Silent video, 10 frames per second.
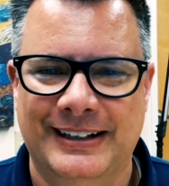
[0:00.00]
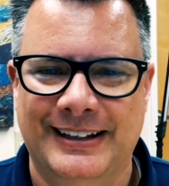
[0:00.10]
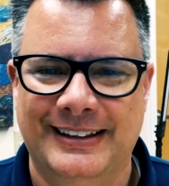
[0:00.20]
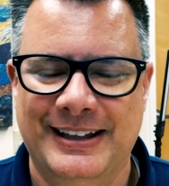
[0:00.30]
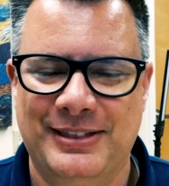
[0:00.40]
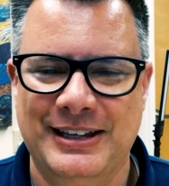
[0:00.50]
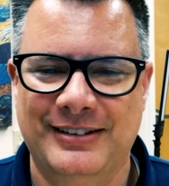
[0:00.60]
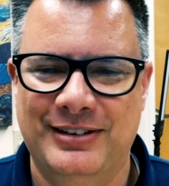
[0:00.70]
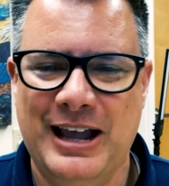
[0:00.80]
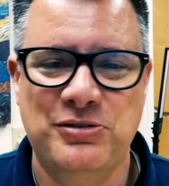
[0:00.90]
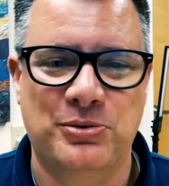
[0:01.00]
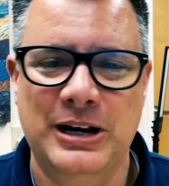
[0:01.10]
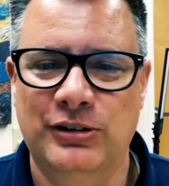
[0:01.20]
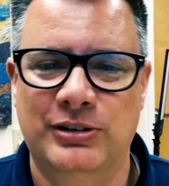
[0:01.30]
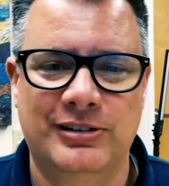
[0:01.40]
that the
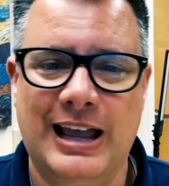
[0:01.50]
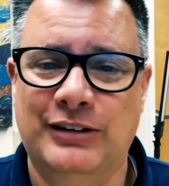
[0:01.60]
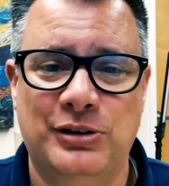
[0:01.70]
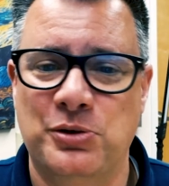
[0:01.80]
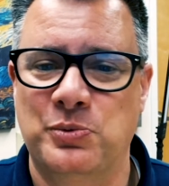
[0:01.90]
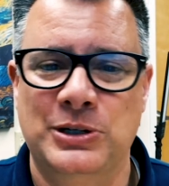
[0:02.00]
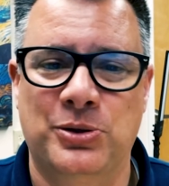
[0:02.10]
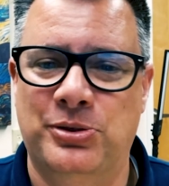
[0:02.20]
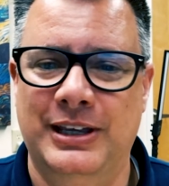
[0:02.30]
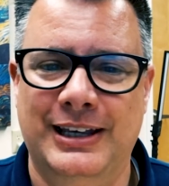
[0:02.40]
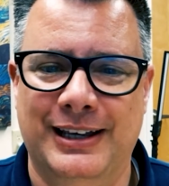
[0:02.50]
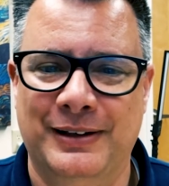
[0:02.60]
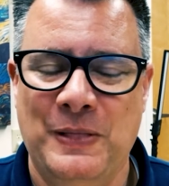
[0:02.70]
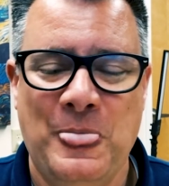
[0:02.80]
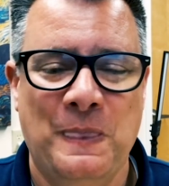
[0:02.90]
exaggeration is actually the real thing.
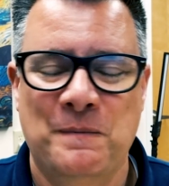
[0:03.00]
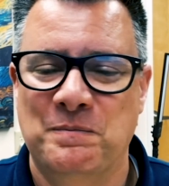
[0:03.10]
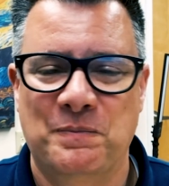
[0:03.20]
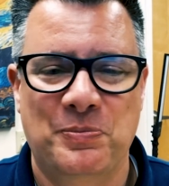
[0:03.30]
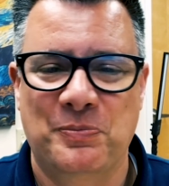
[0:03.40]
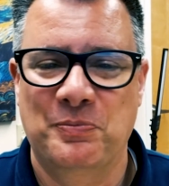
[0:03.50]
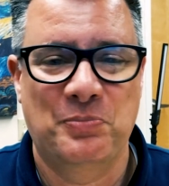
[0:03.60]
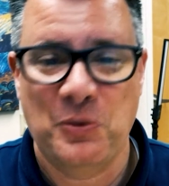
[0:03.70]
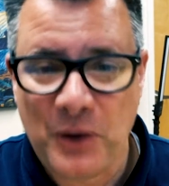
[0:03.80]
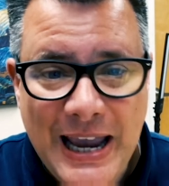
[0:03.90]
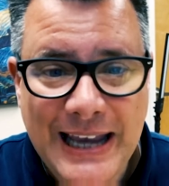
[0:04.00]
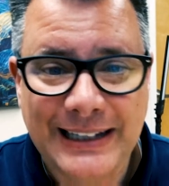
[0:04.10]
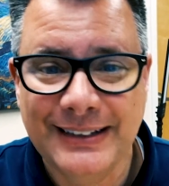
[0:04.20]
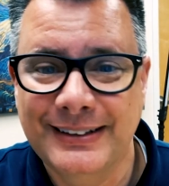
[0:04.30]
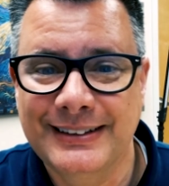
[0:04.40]
But wait,
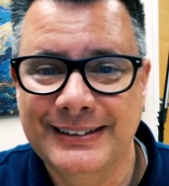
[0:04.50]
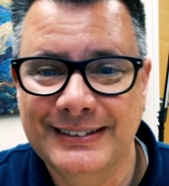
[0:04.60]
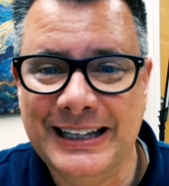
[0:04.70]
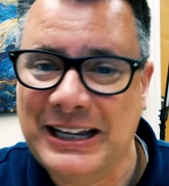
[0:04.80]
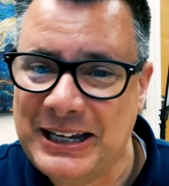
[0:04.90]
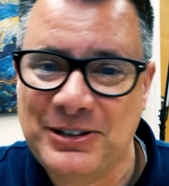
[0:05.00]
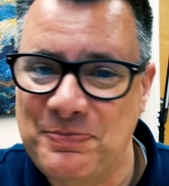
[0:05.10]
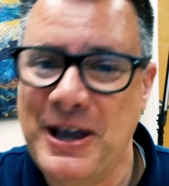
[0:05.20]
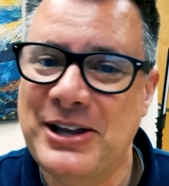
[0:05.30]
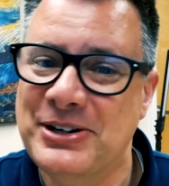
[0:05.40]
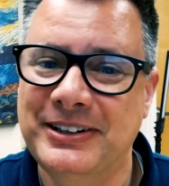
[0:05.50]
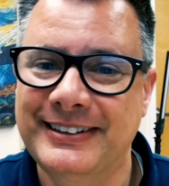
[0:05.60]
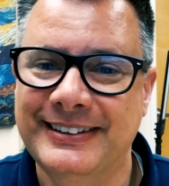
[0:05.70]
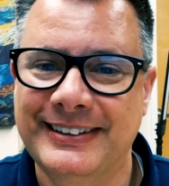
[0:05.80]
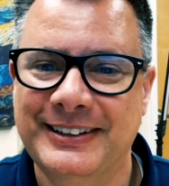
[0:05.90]
it gets better,
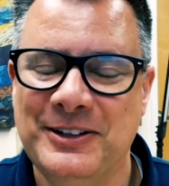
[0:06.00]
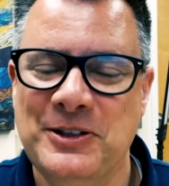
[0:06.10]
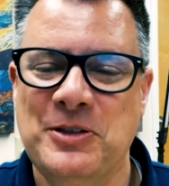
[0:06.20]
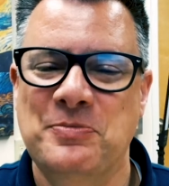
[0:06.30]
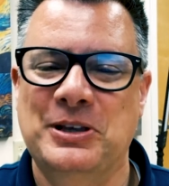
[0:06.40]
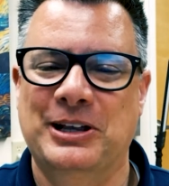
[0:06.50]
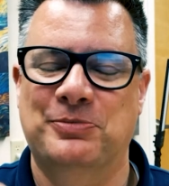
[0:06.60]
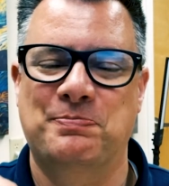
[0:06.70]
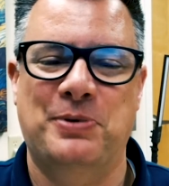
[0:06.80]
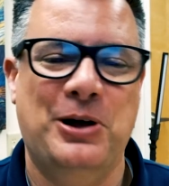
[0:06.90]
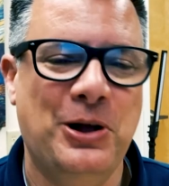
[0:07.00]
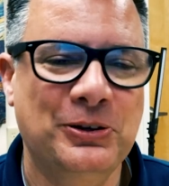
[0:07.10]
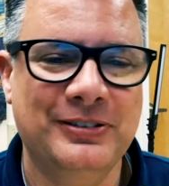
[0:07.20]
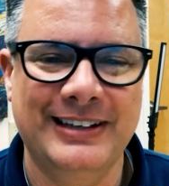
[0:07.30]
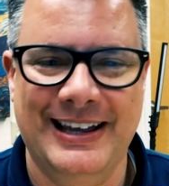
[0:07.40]
because Paul
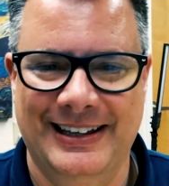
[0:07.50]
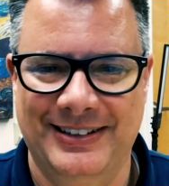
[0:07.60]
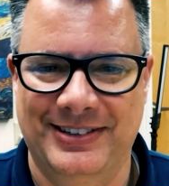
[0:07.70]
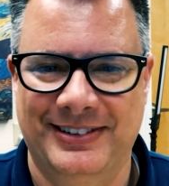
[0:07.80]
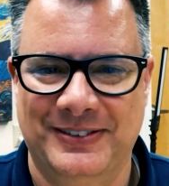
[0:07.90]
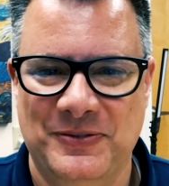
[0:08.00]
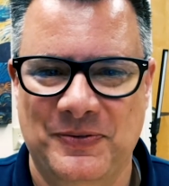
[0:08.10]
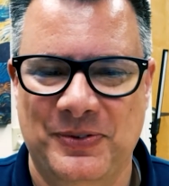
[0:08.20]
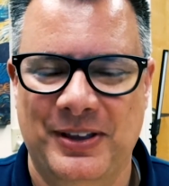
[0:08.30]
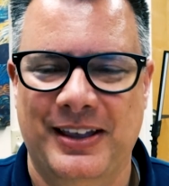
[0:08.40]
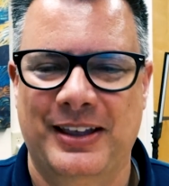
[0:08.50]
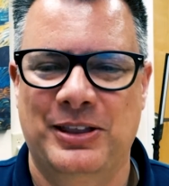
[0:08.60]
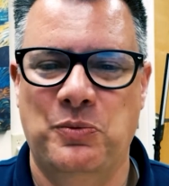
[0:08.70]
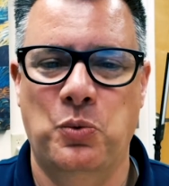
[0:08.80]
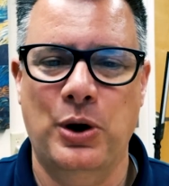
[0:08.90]
says
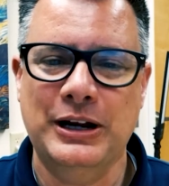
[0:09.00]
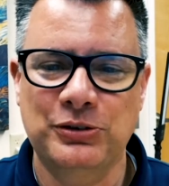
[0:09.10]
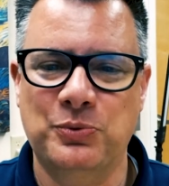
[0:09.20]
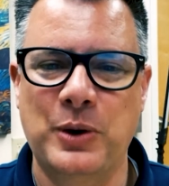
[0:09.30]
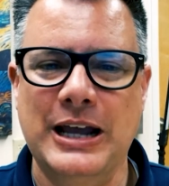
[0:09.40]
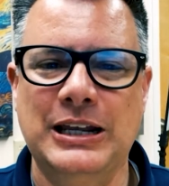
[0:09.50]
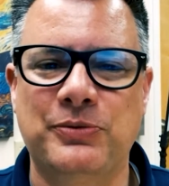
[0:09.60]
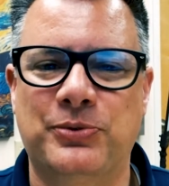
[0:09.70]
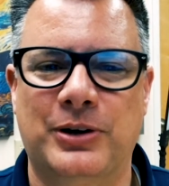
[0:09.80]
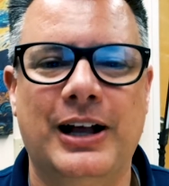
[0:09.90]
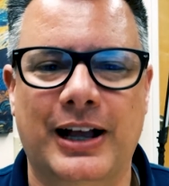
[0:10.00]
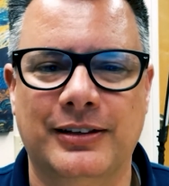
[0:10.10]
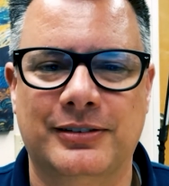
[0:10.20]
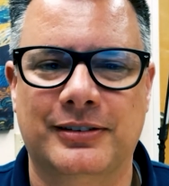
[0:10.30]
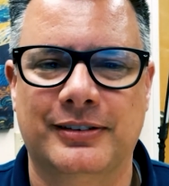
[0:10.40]
that what is waiting for
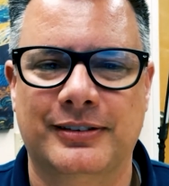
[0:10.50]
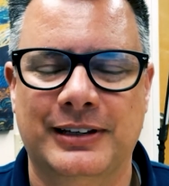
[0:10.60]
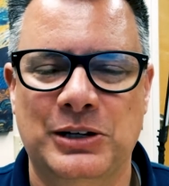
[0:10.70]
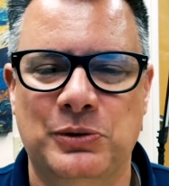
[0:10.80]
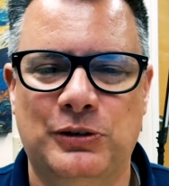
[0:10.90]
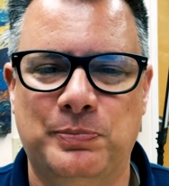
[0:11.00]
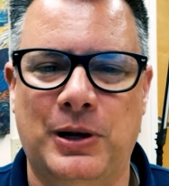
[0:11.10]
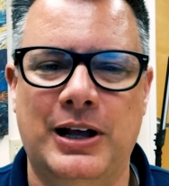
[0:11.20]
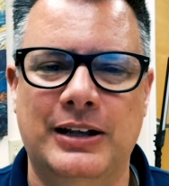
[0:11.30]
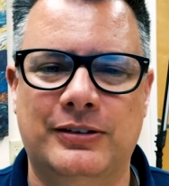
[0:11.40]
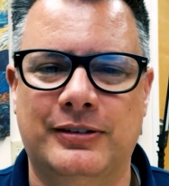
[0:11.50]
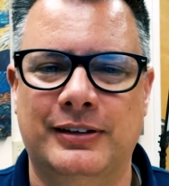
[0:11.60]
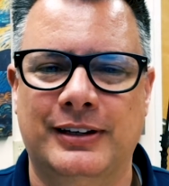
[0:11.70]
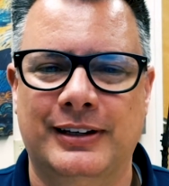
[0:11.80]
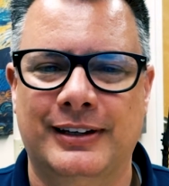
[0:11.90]
us in response
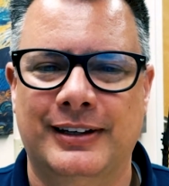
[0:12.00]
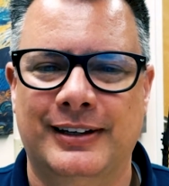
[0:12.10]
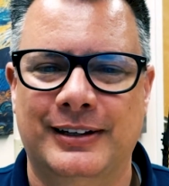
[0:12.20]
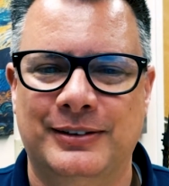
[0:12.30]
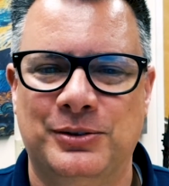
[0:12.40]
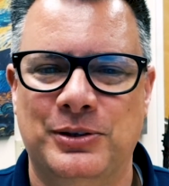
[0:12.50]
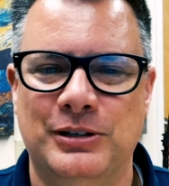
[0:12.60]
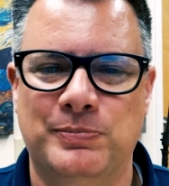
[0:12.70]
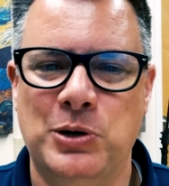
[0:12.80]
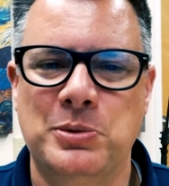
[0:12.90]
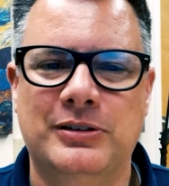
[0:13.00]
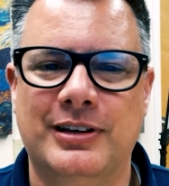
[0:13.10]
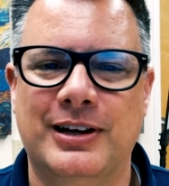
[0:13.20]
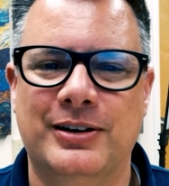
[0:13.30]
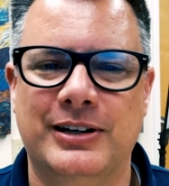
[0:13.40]
to these
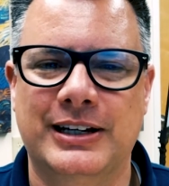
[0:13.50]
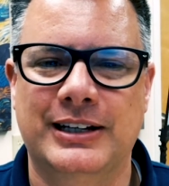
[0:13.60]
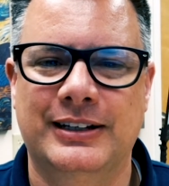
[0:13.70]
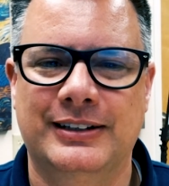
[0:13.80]
momentary